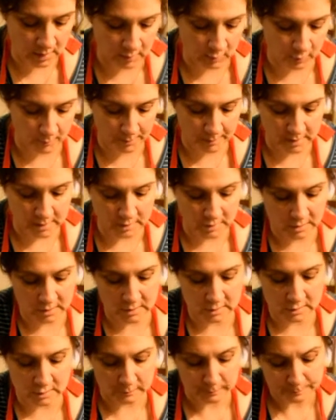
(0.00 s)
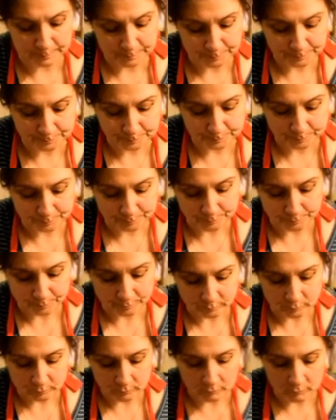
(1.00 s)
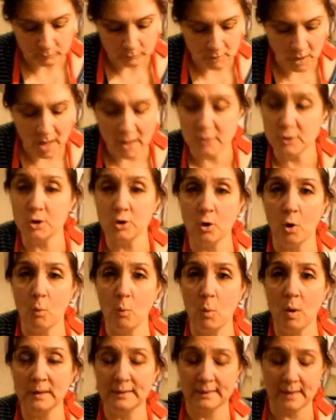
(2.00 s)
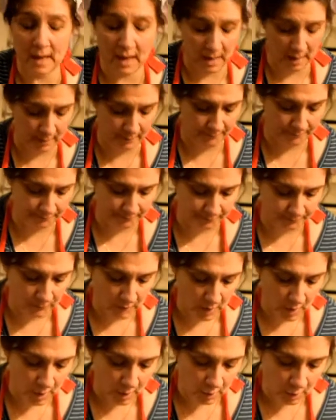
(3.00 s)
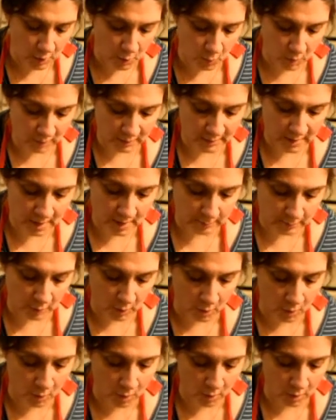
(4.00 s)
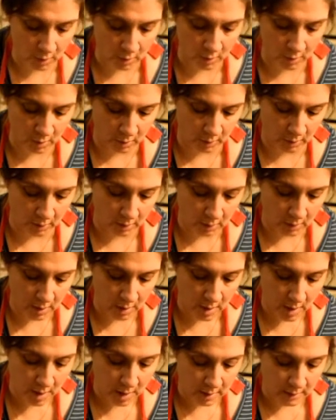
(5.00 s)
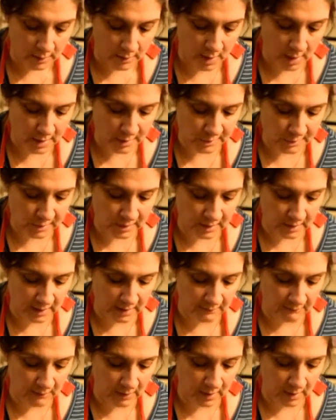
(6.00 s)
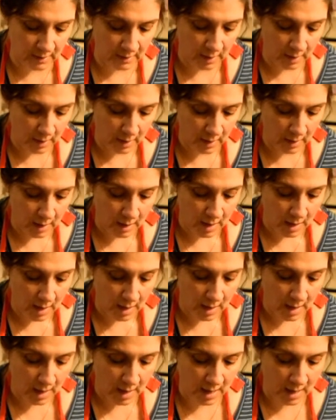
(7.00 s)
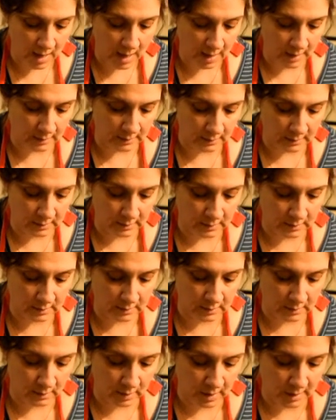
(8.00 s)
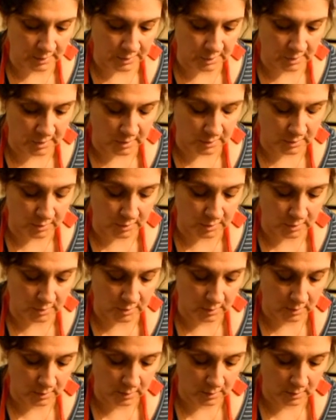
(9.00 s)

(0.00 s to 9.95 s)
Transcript: thicker pieces, and you don't want that. You want them to all cook nice and even and delicious.